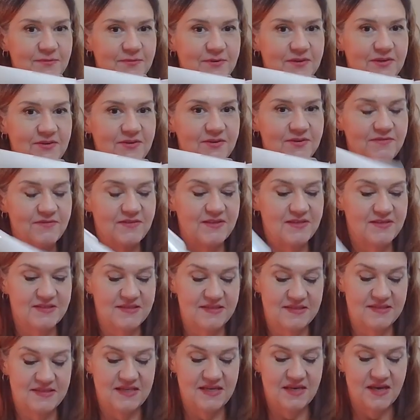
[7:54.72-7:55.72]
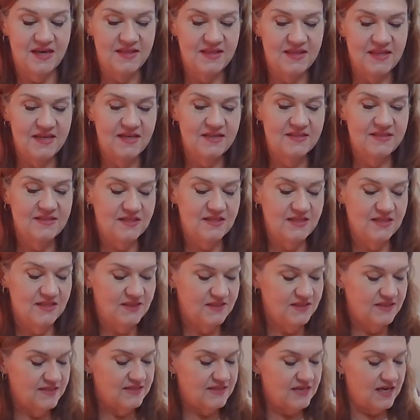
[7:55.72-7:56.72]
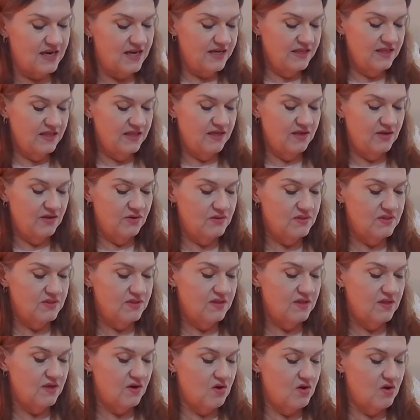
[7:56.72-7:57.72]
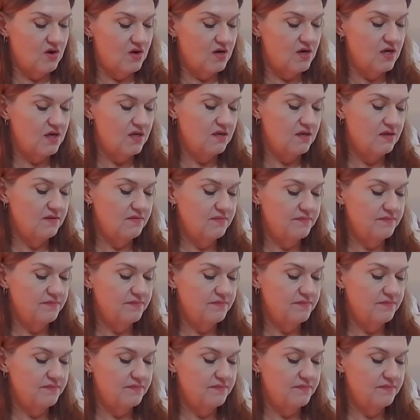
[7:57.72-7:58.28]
Wonder if this is it. I think it's a little sign that goes in the garden.